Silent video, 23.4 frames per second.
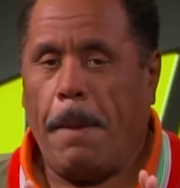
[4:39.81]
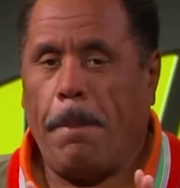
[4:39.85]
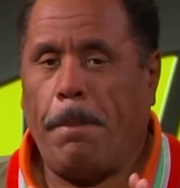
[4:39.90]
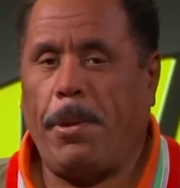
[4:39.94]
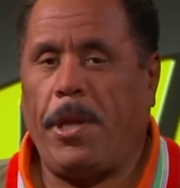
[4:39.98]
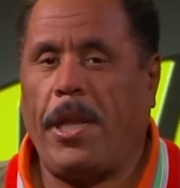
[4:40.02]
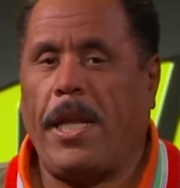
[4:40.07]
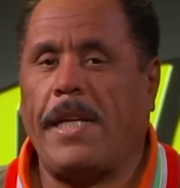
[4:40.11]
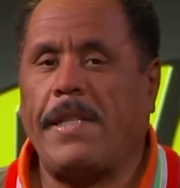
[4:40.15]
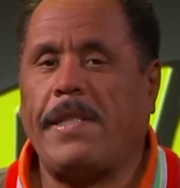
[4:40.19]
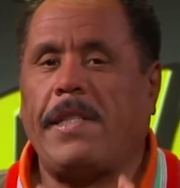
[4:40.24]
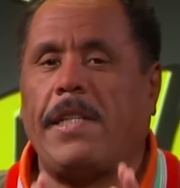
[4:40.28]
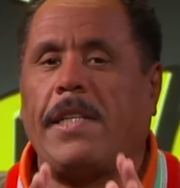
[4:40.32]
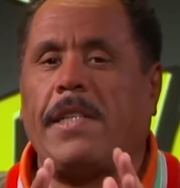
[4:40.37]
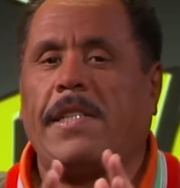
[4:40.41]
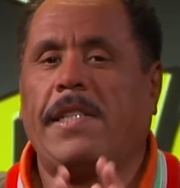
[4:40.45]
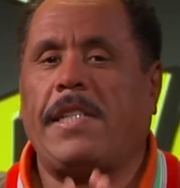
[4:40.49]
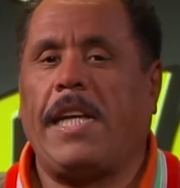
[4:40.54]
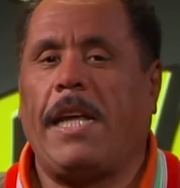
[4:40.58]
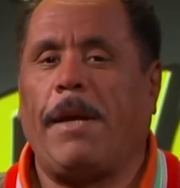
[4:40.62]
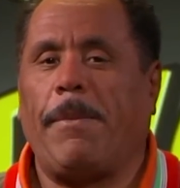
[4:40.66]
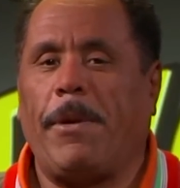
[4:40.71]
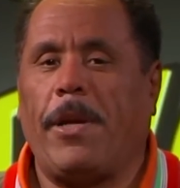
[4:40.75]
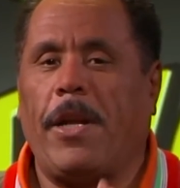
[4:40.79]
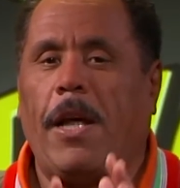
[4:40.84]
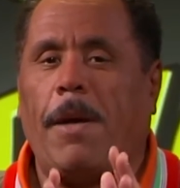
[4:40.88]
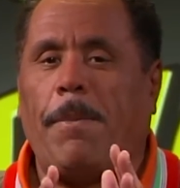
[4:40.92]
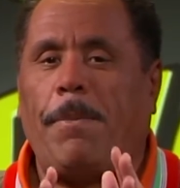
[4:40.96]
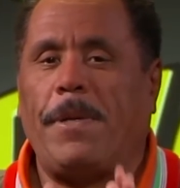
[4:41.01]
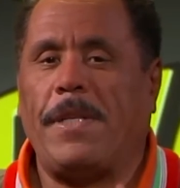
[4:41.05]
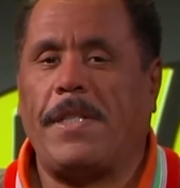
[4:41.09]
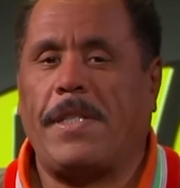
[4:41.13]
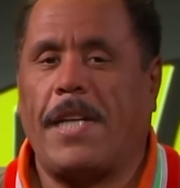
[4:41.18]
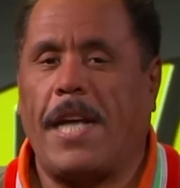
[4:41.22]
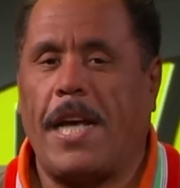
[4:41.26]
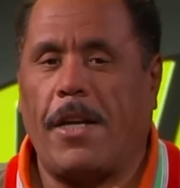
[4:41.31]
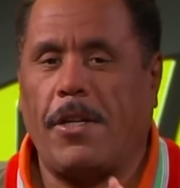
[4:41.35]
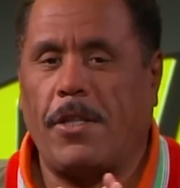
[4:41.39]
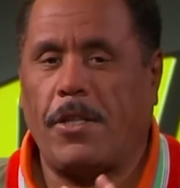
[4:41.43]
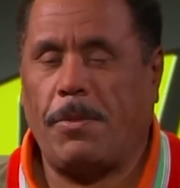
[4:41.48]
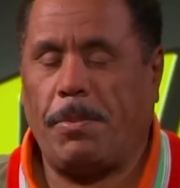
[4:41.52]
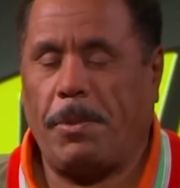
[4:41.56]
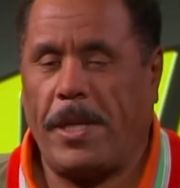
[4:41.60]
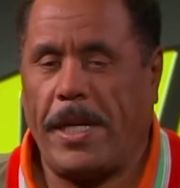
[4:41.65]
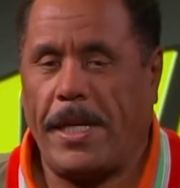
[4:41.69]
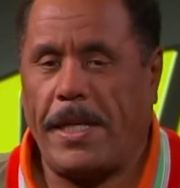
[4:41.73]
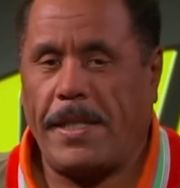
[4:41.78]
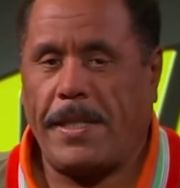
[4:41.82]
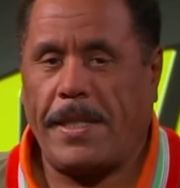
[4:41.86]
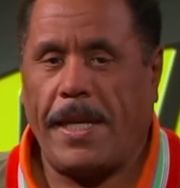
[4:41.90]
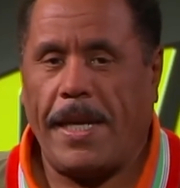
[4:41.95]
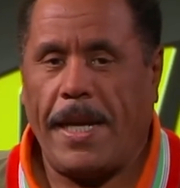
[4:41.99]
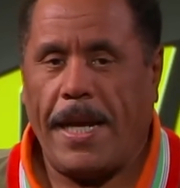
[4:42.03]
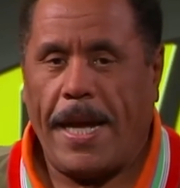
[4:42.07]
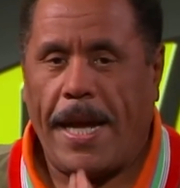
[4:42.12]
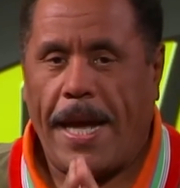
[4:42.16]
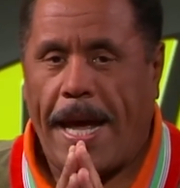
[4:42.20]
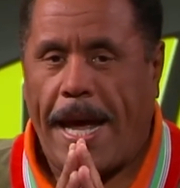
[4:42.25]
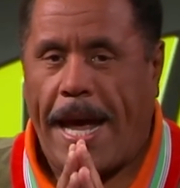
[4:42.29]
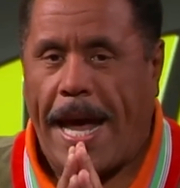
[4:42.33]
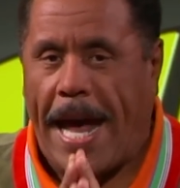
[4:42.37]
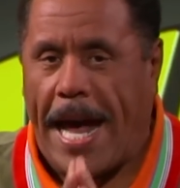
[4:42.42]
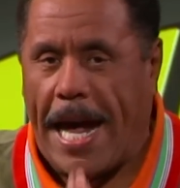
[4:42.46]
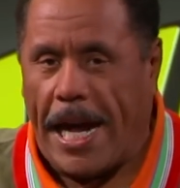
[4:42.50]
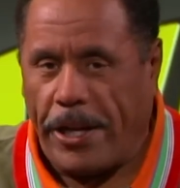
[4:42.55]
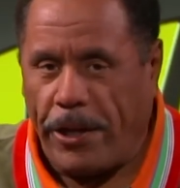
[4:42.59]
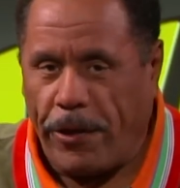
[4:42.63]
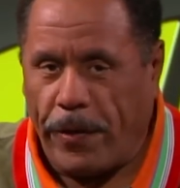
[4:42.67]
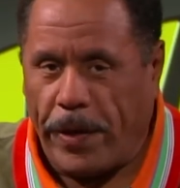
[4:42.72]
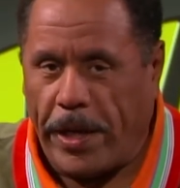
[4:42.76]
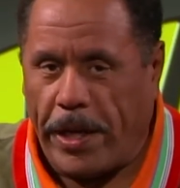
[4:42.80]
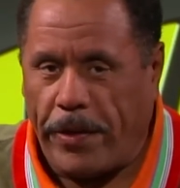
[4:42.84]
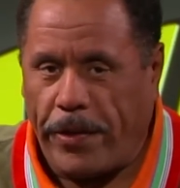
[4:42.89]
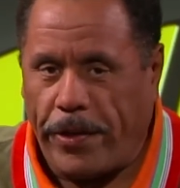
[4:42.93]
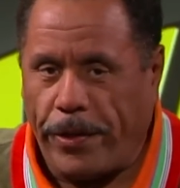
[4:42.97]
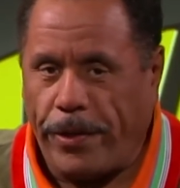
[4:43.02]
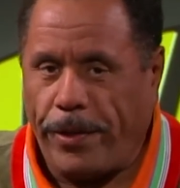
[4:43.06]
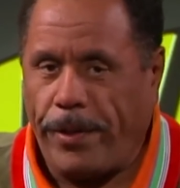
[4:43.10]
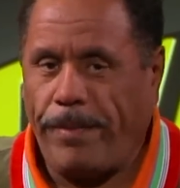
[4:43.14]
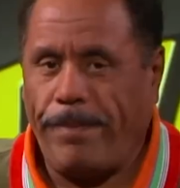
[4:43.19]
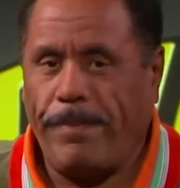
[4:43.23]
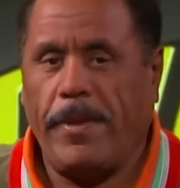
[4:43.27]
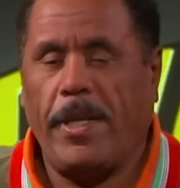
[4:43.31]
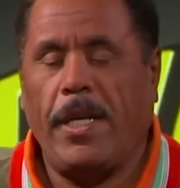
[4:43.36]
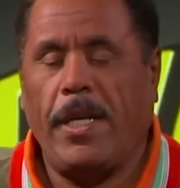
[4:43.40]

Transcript: plus a segment on Pensado's Place. How do you enter?